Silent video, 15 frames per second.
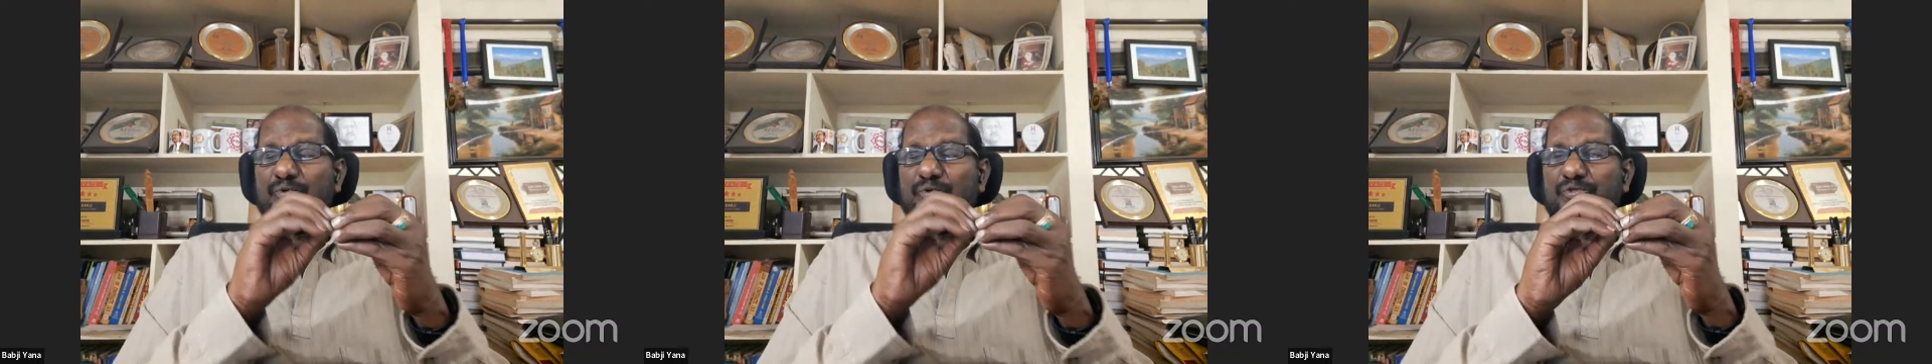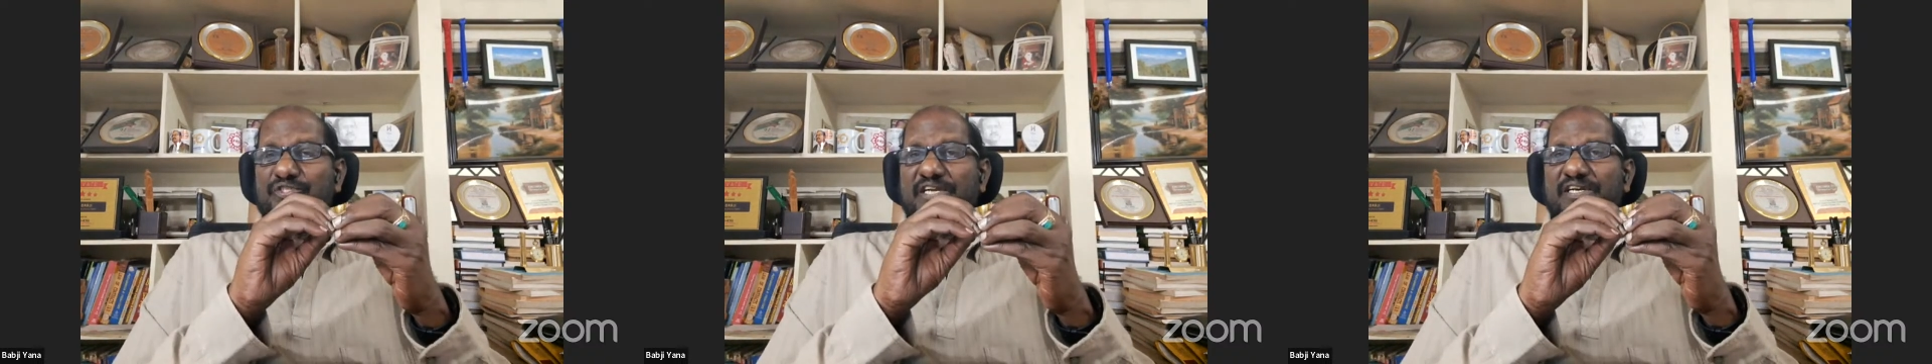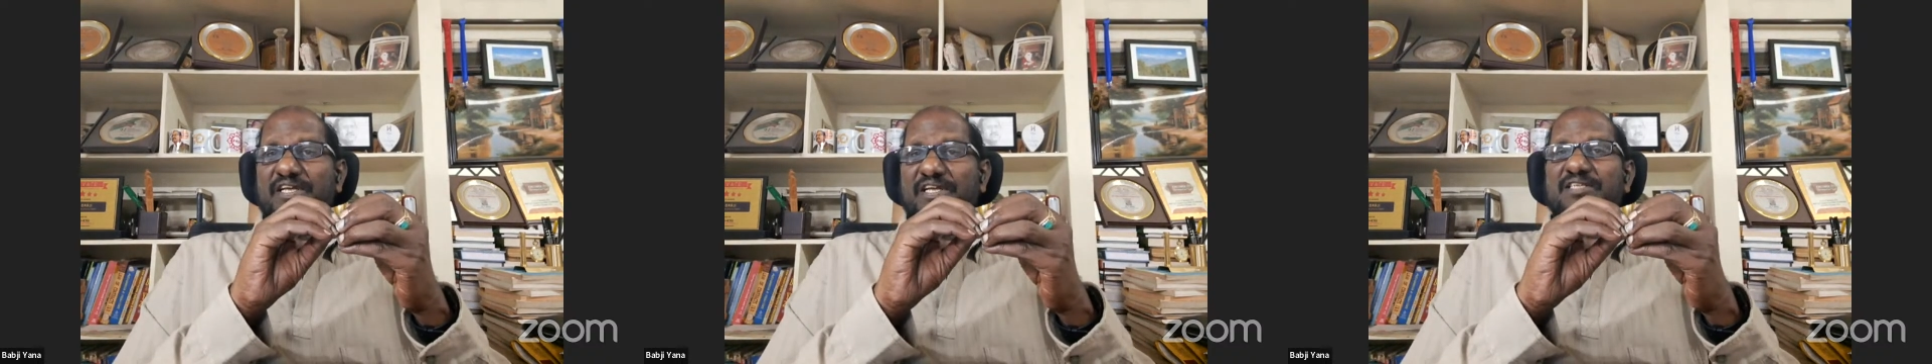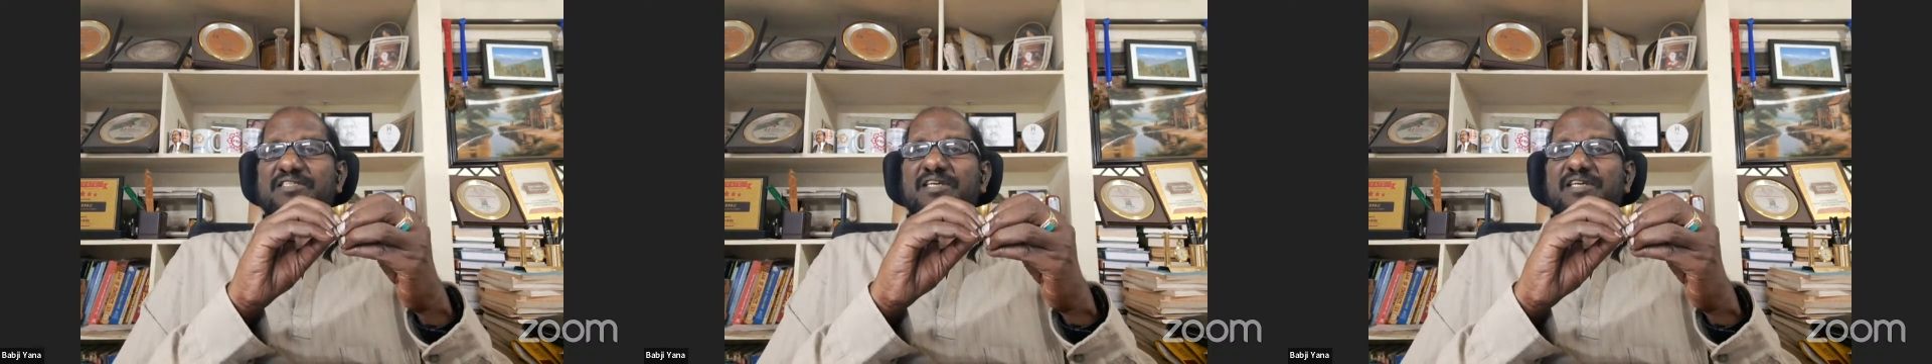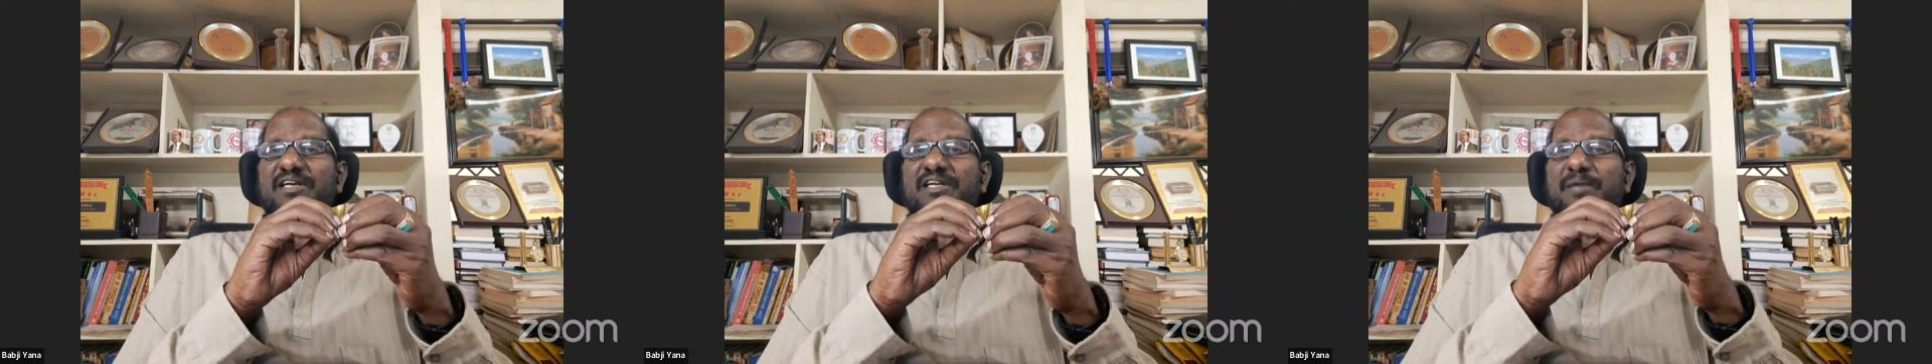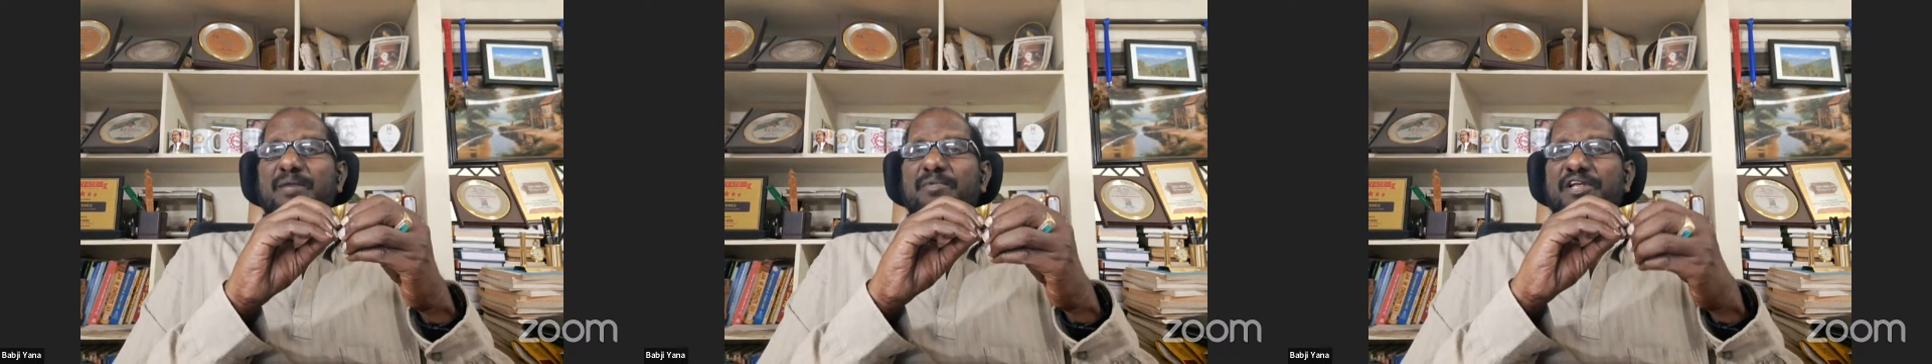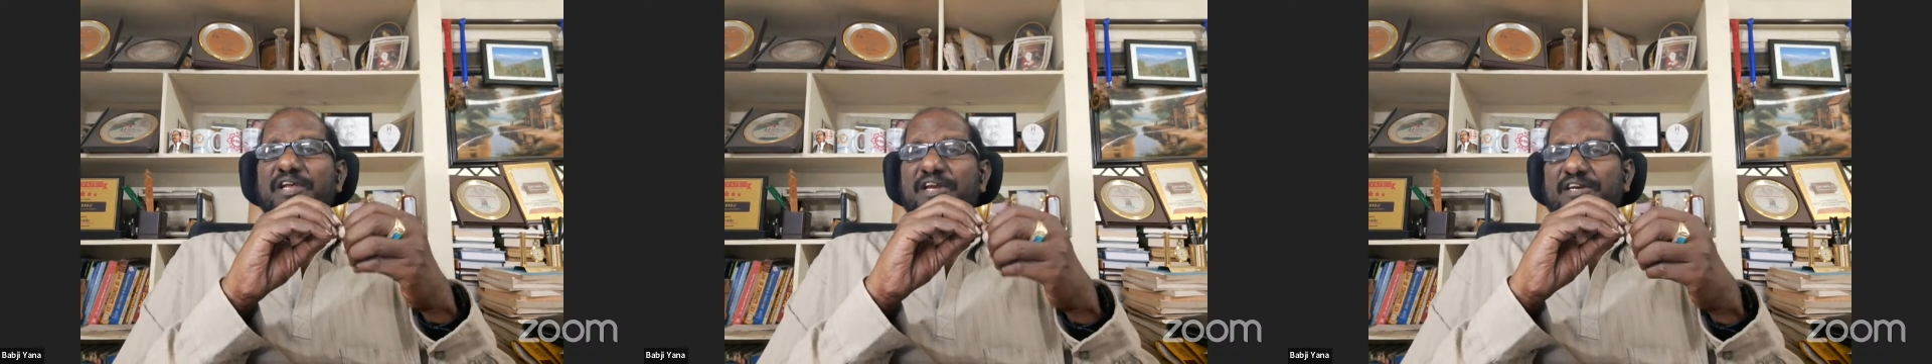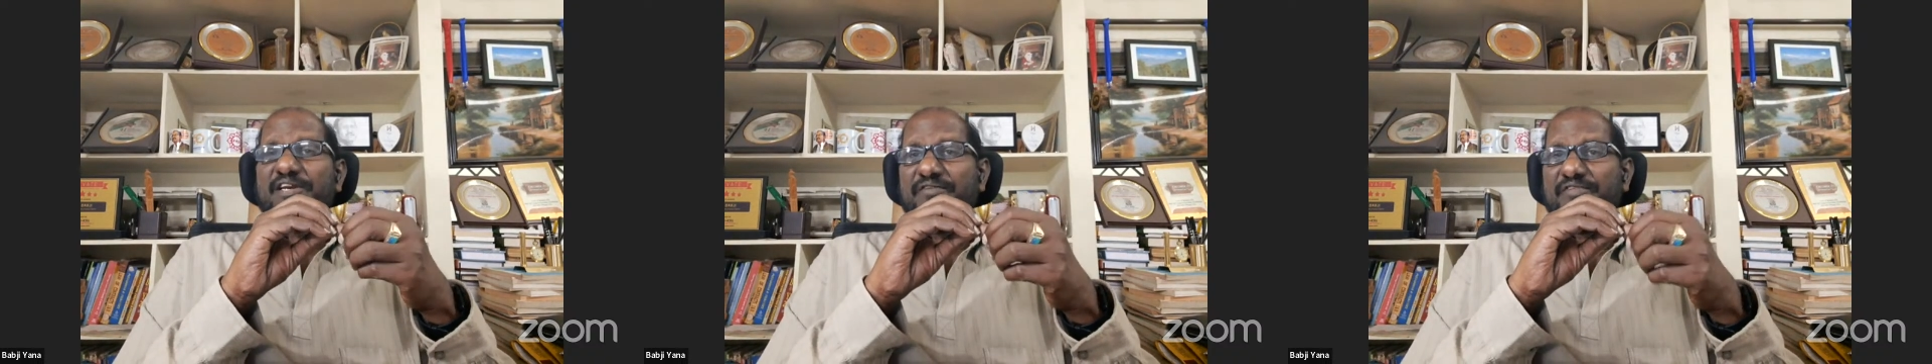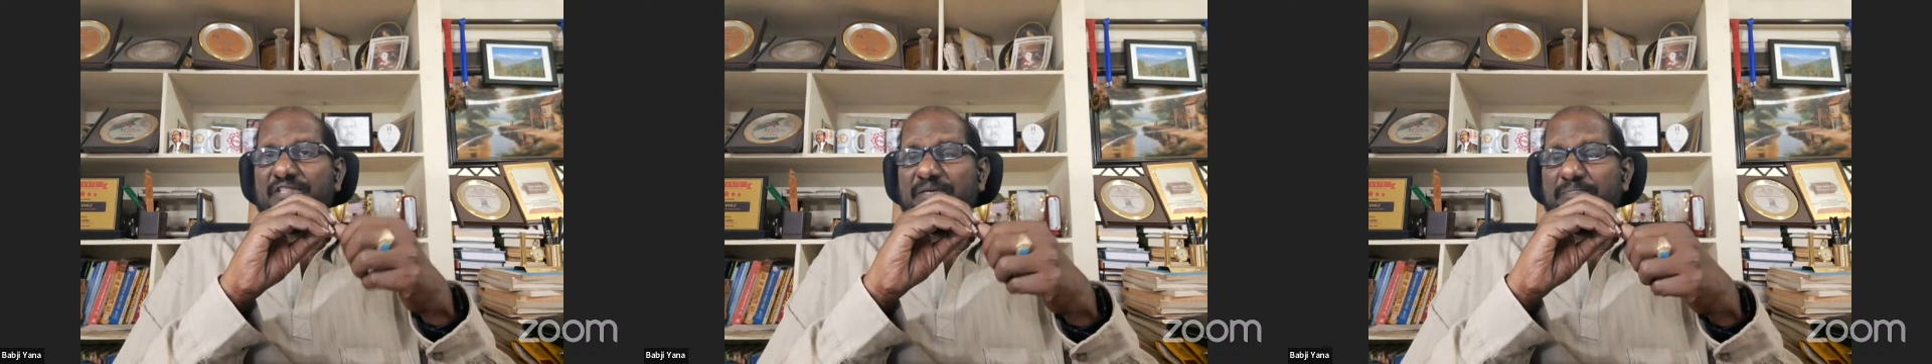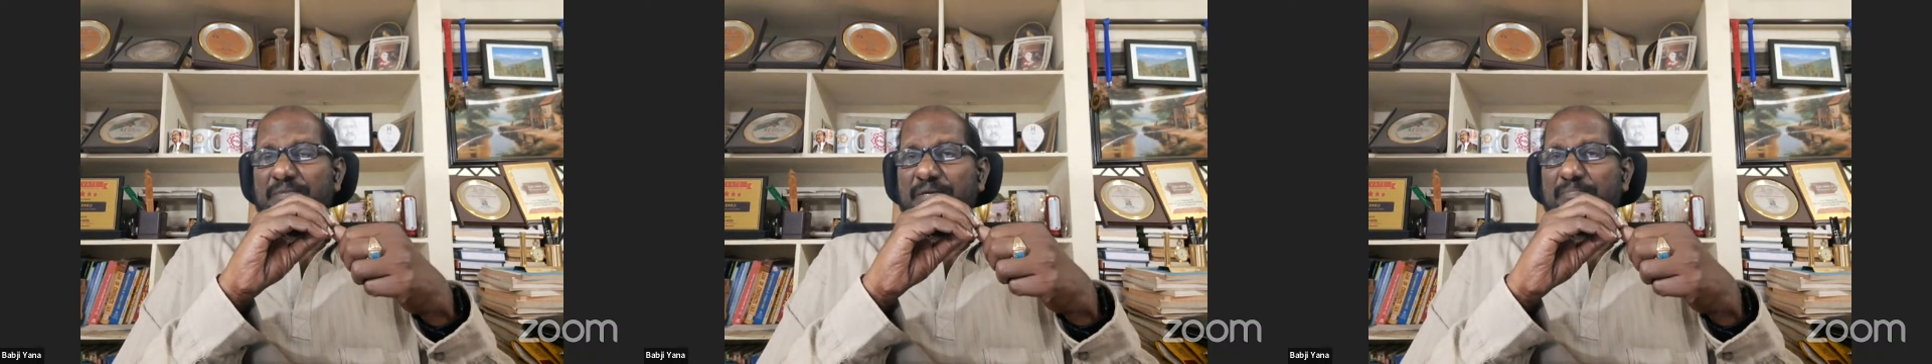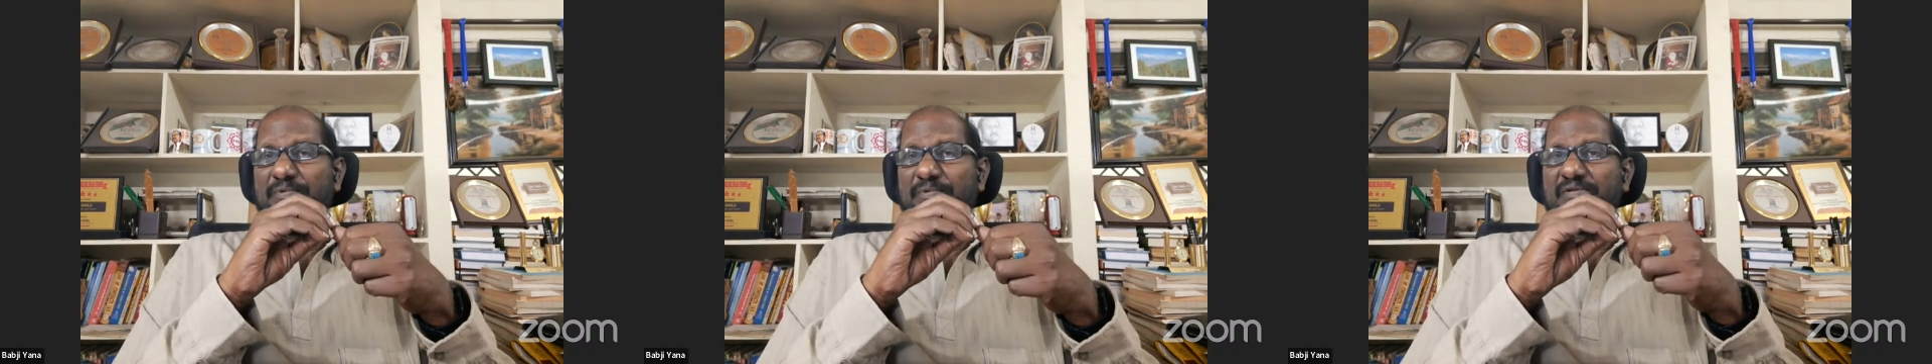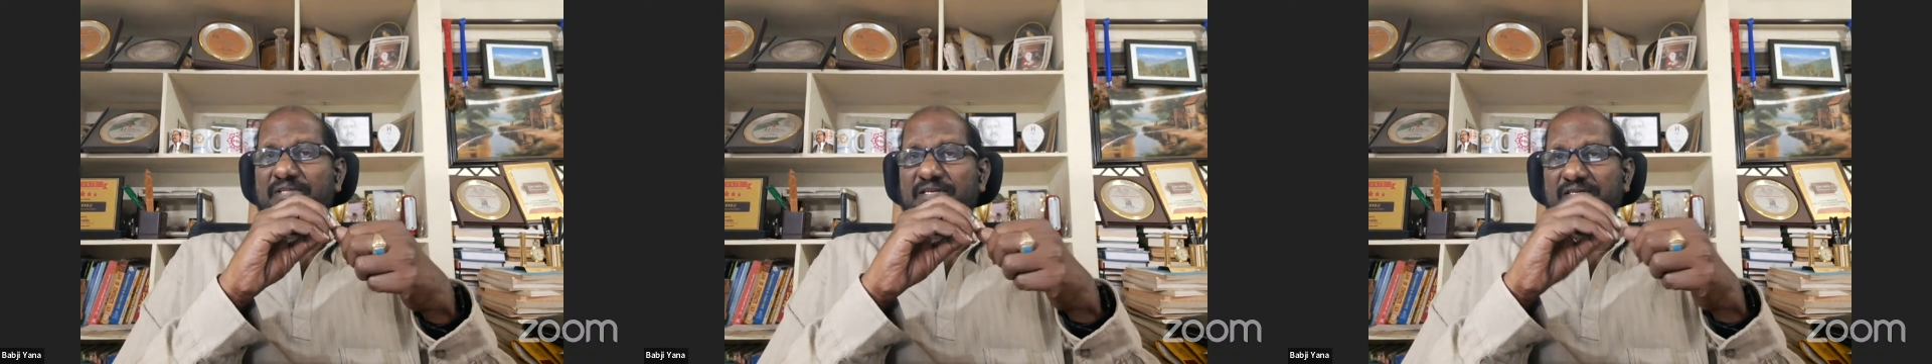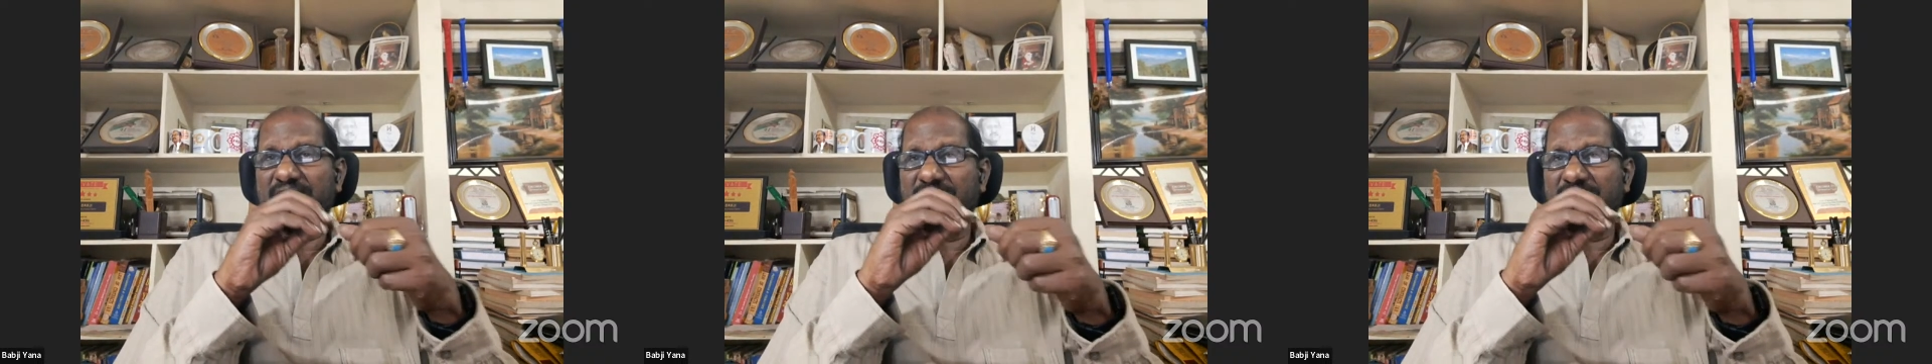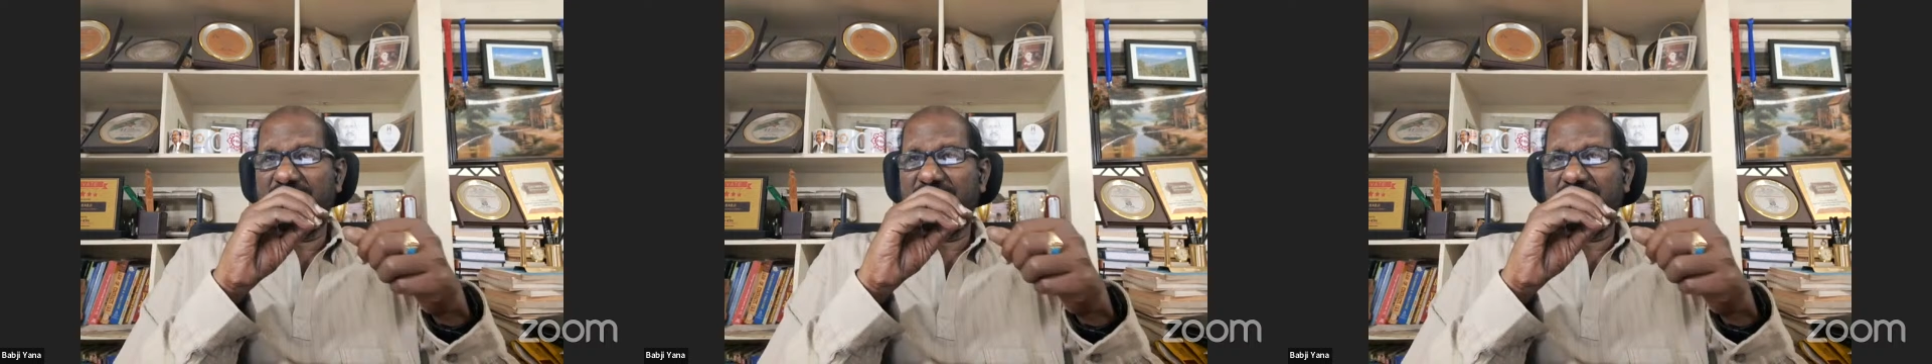two journals and communicated with the people that